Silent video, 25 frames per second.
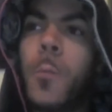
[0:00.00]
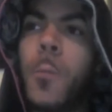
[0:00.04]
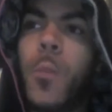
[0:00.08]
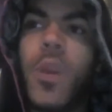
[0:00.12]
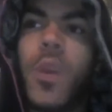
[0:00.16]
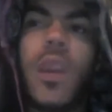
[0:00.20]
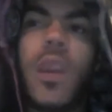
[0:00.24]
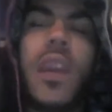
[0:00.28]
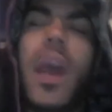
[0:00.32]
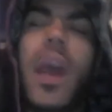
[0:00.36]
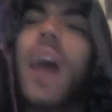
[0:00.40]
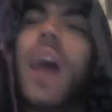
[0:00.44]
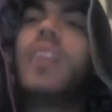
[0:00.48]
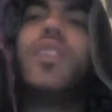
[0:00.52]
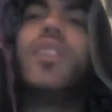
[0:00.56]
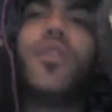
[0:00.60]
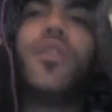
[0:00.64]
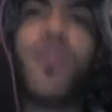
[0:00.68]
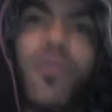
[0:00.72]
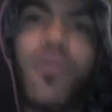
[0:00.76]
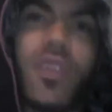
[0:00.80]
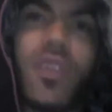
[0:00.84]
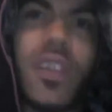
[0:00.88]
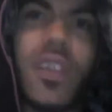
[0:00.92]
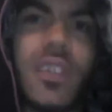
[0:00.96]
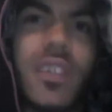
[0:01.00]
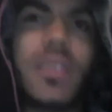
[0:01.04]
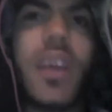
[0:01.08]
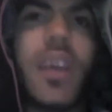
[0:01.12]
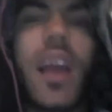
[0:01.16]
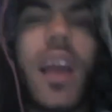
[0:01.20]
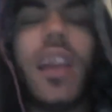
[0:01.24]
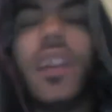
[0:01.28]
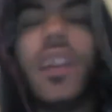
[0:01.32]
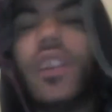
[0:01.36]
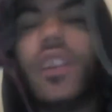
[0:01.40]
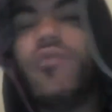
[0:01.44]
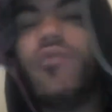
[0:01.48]
He had the
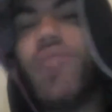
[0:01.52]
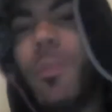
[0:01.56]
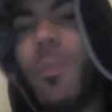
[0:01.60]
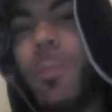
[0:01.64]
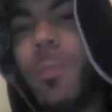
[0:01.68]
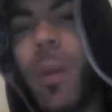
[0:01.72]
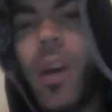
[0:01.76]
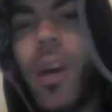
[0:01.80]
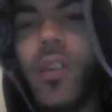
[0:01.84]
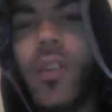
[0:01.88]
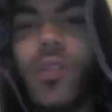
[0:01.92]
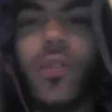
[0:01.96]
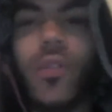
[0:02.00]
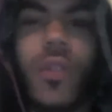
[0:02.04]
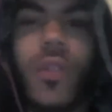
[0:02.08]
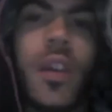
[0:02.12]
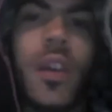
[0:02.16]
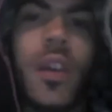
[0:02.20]
freestyling and rebuttal.